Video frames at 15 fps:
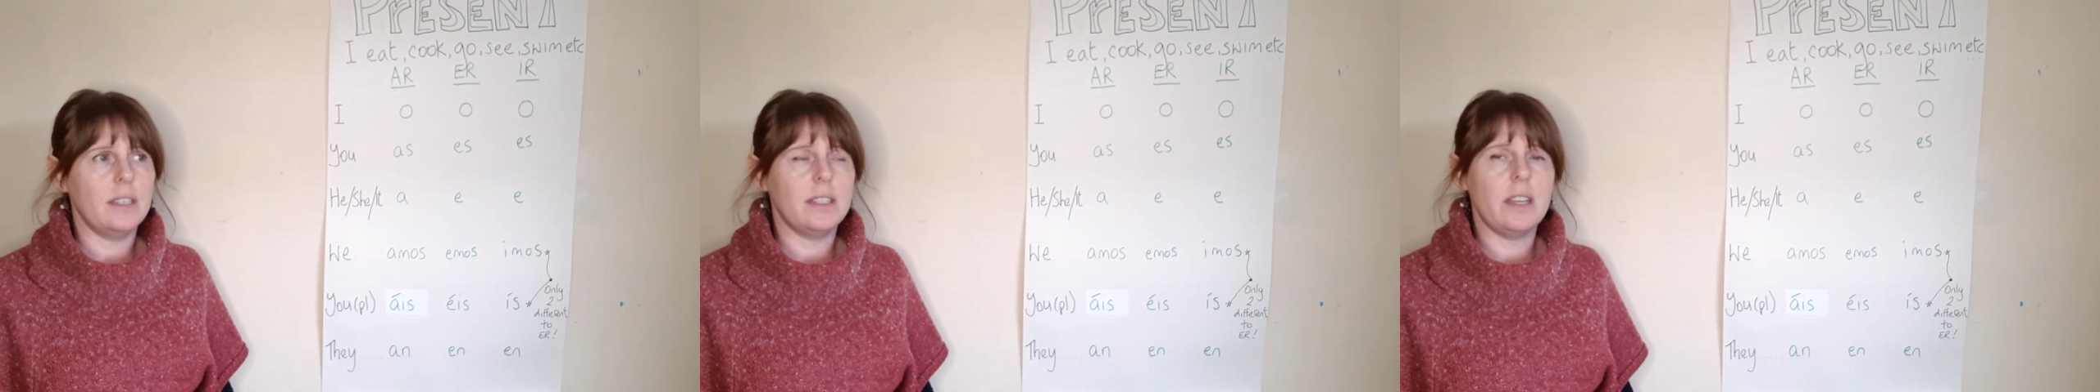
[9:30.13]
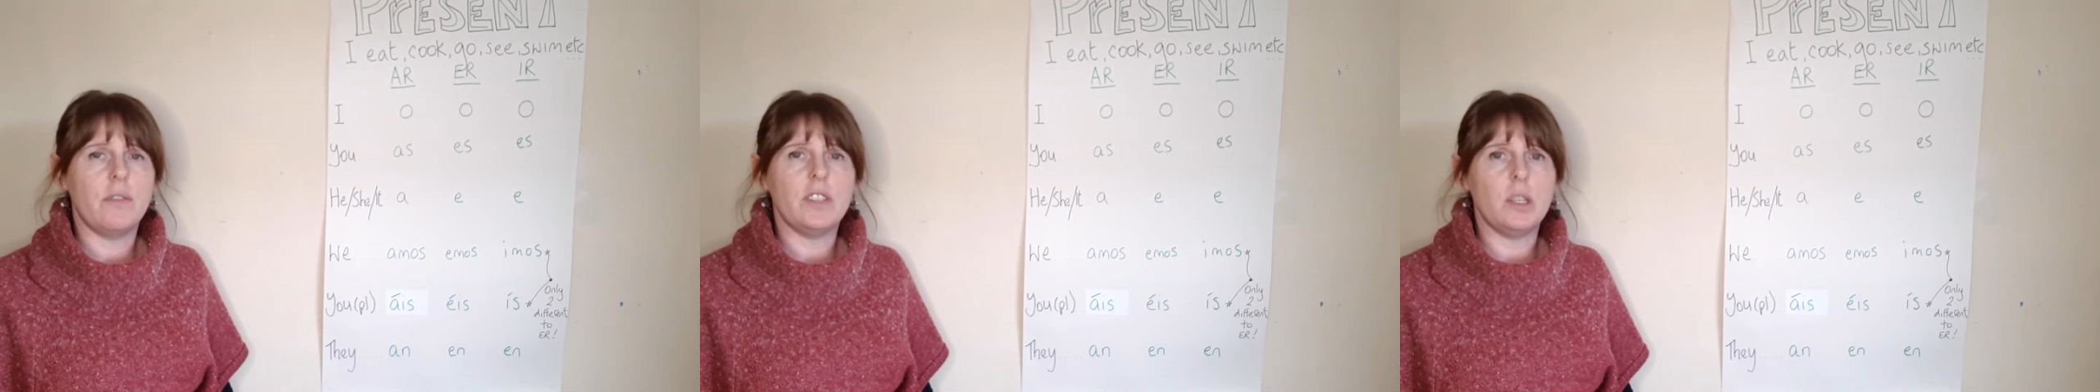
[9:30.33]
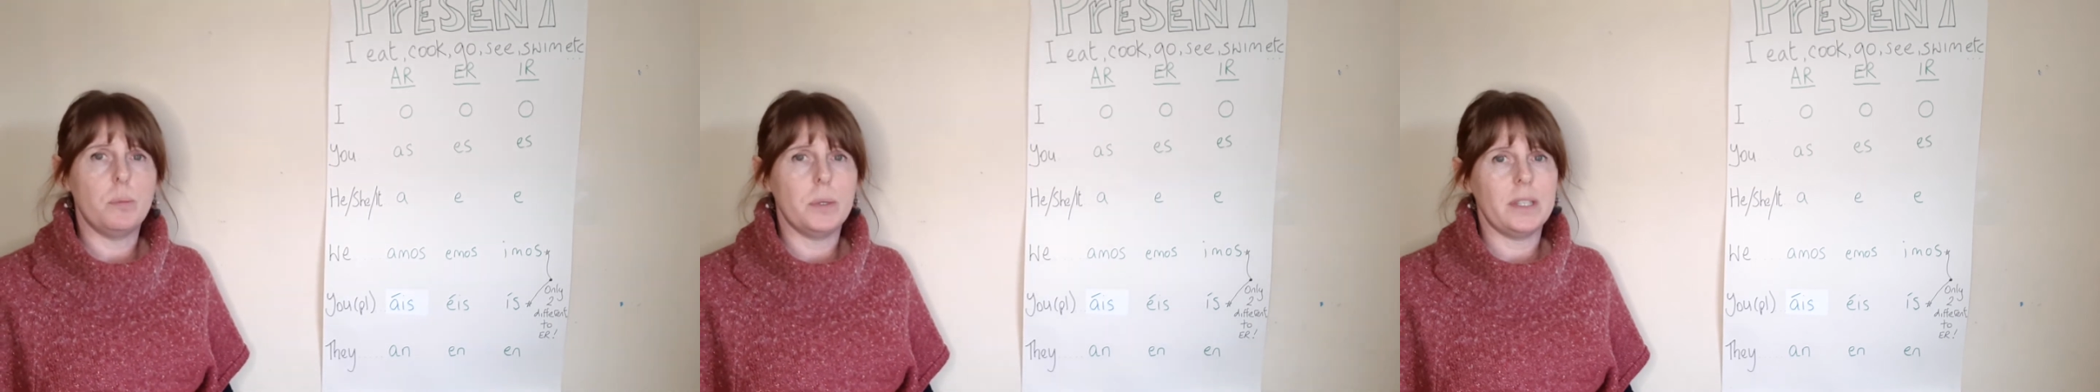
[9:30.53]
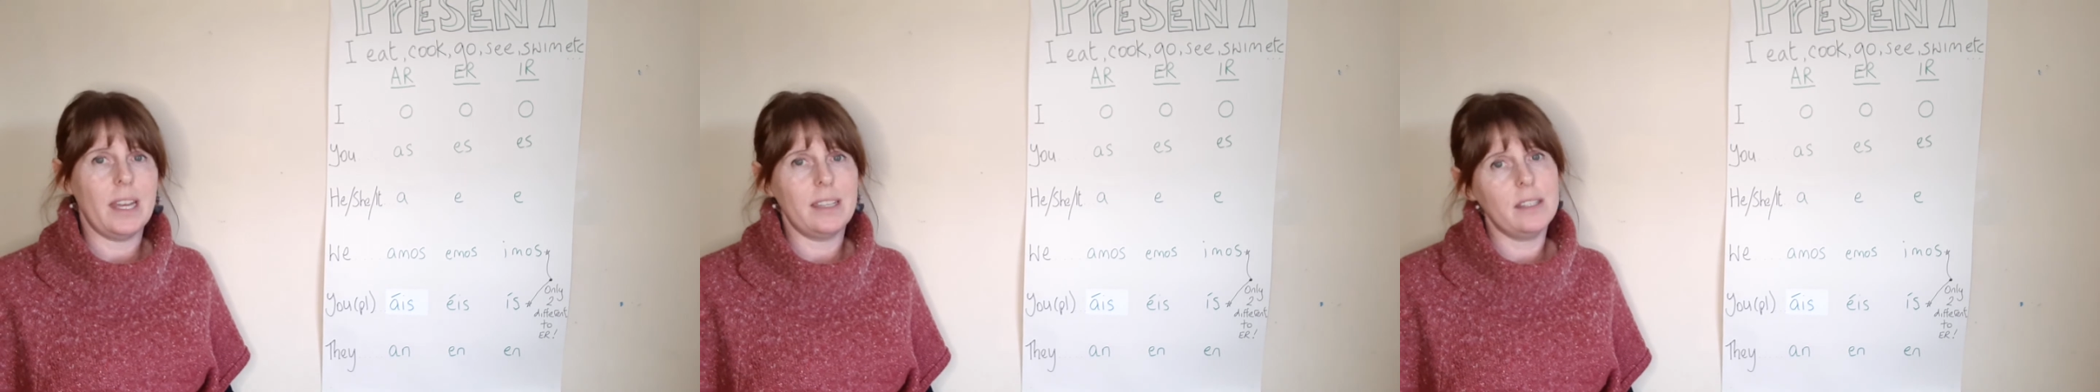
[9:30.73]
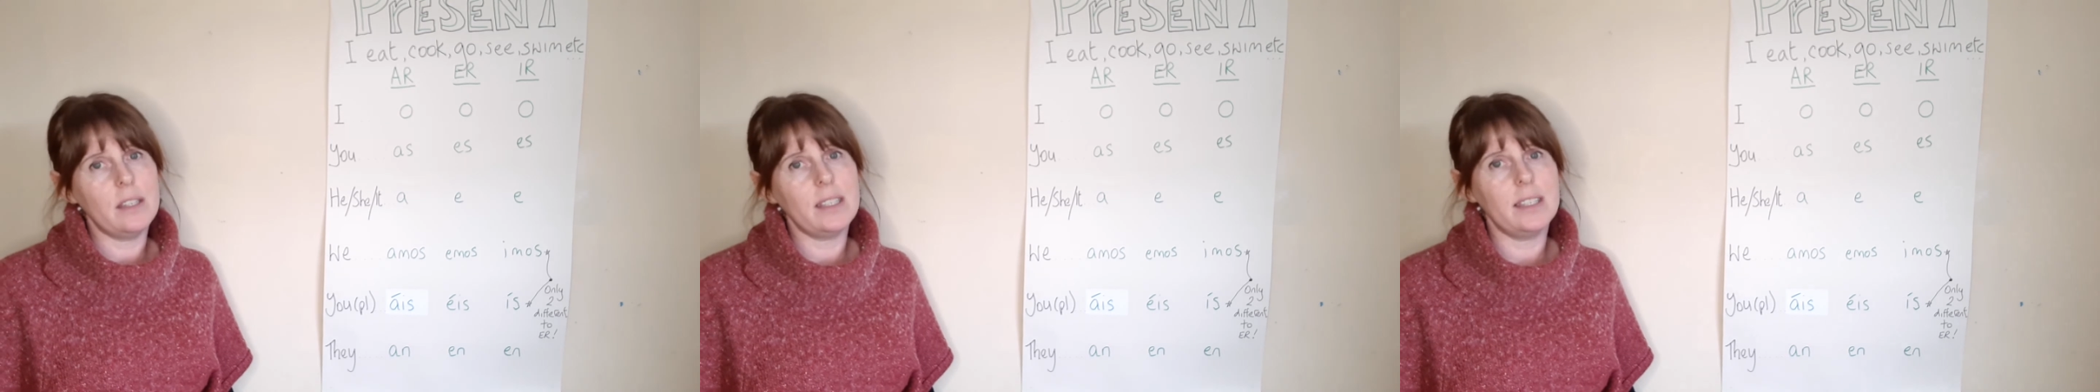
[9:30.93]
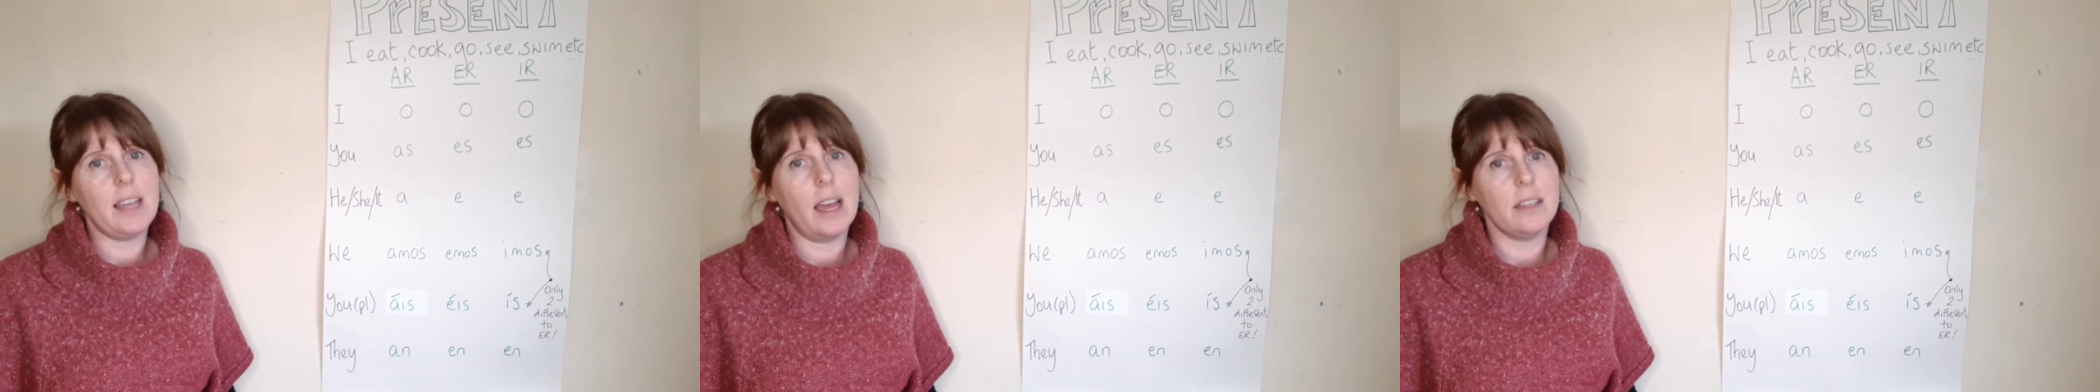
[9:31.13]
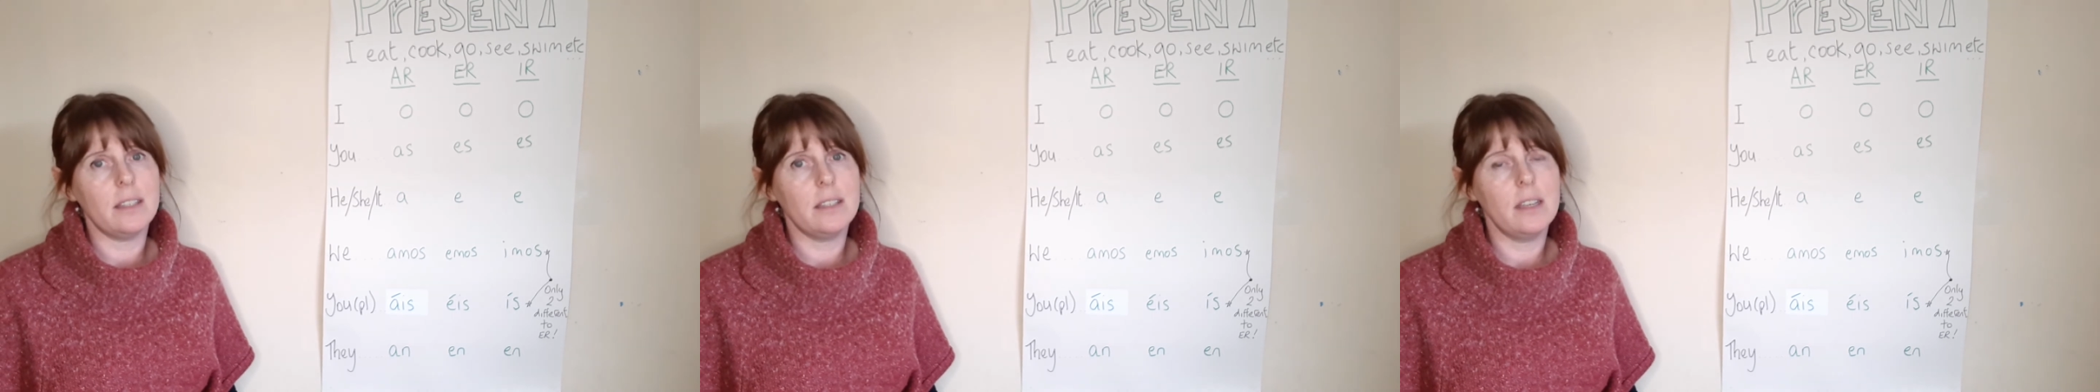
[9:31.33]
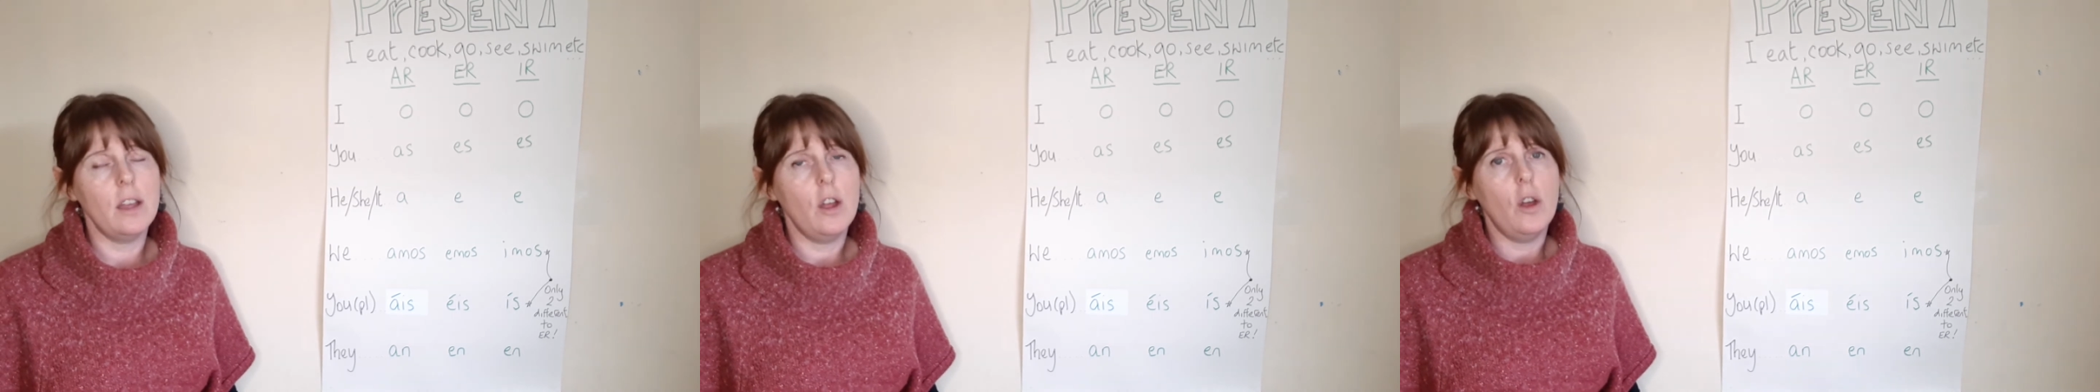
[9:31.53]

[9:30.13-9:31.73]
70% success